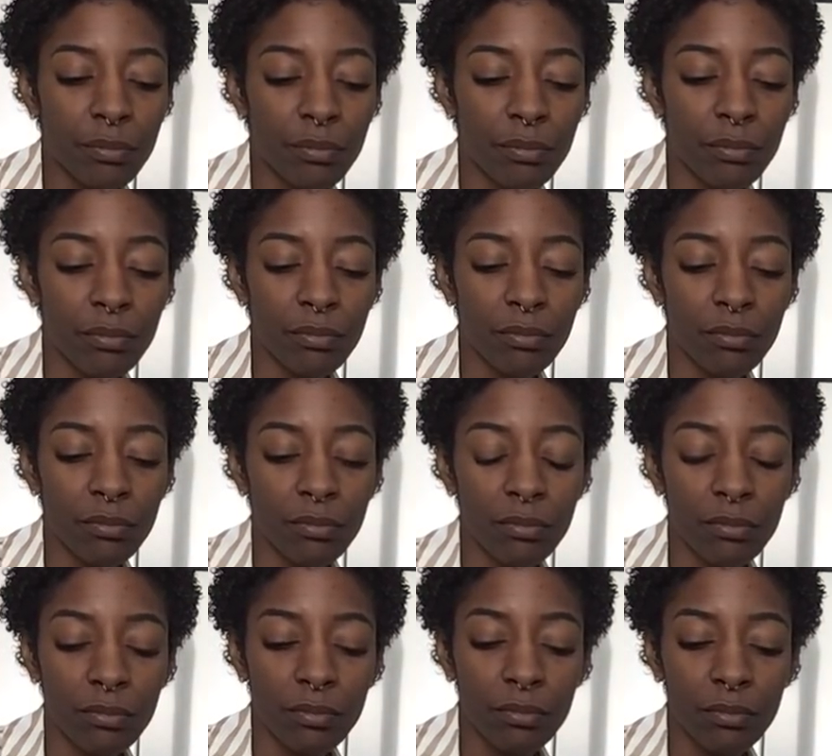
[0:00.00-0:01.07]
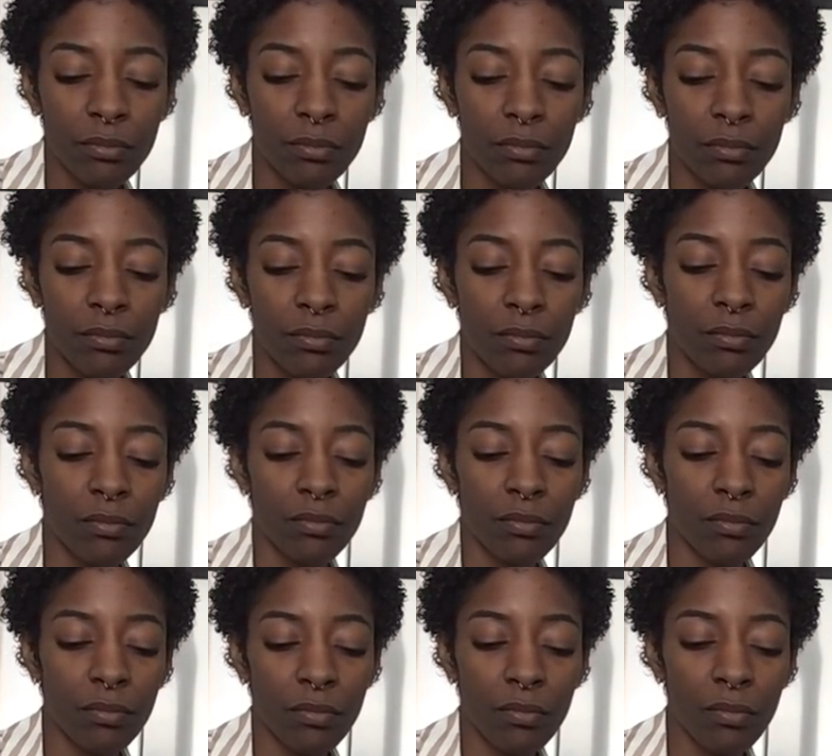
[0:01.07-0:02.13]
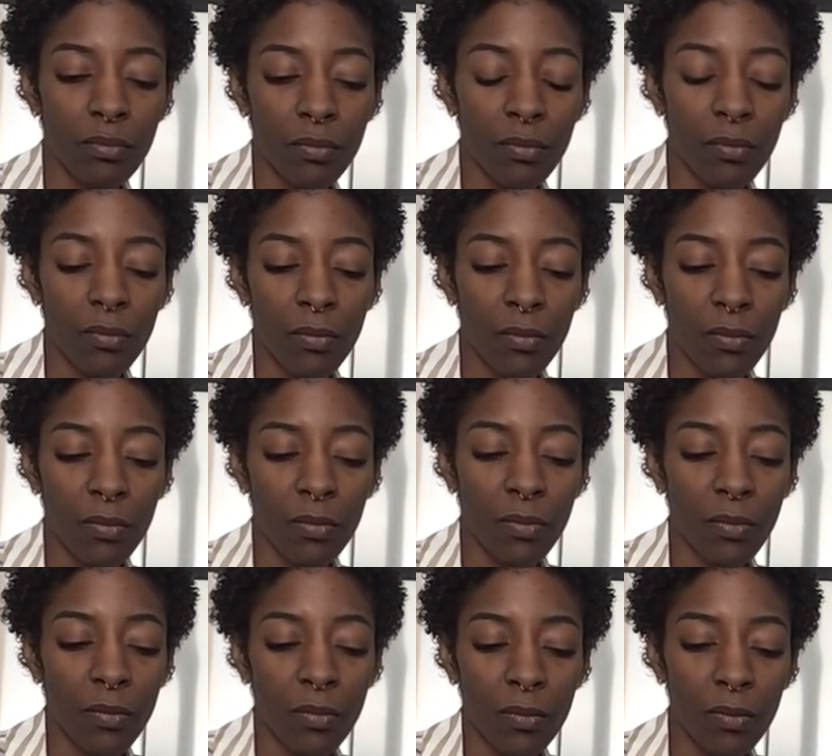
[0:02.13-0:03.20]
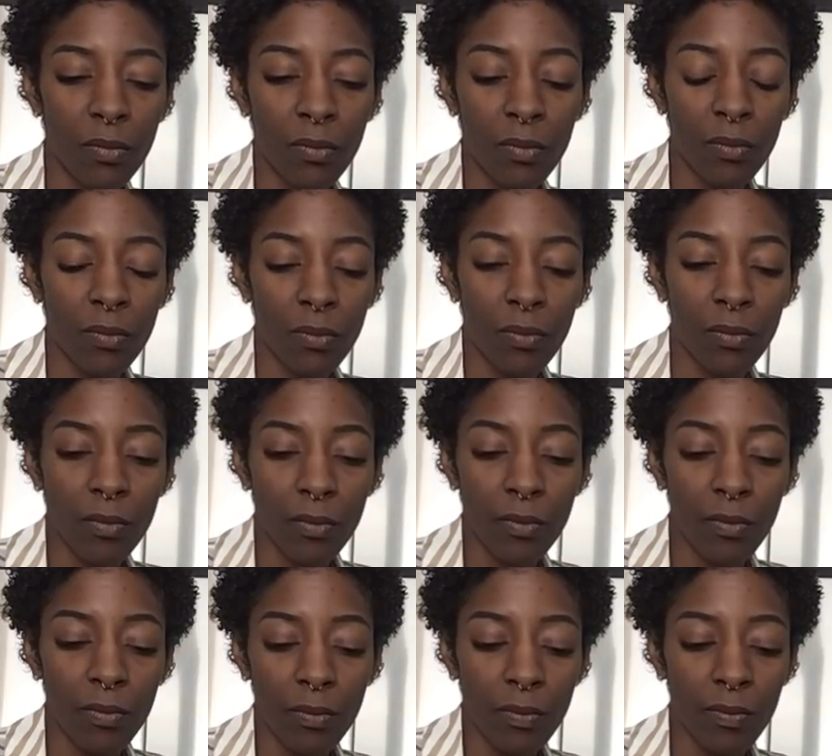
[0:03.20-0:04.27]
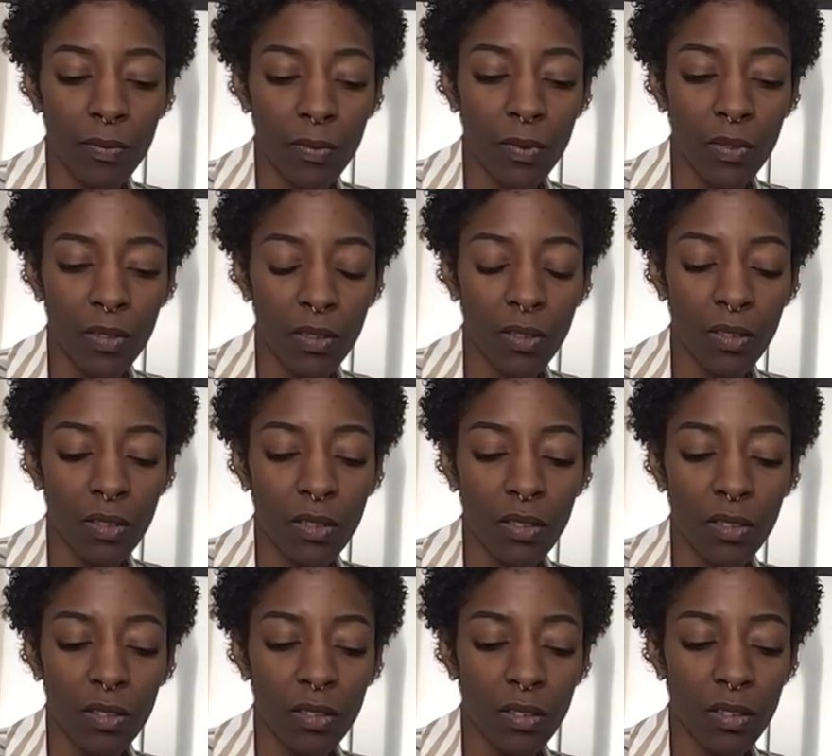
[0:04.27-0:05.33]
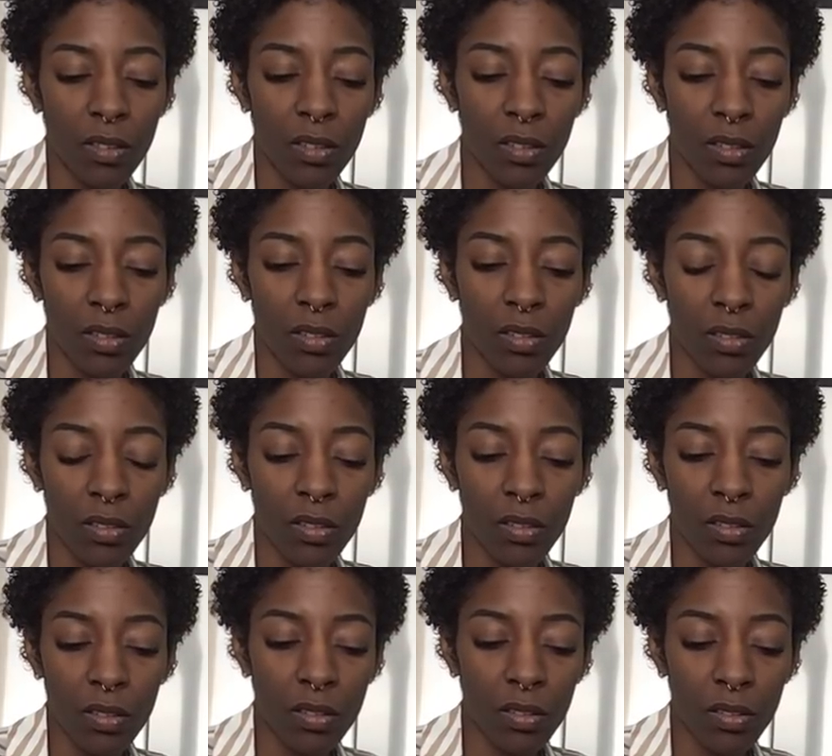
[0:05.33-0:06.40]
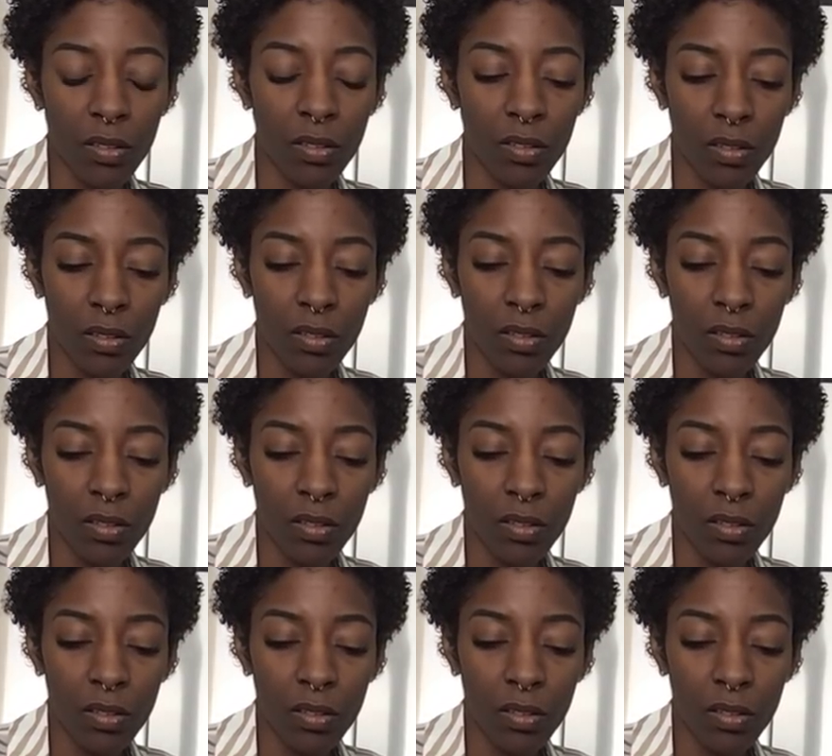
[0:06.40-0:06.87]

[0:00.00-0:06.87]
[no speech]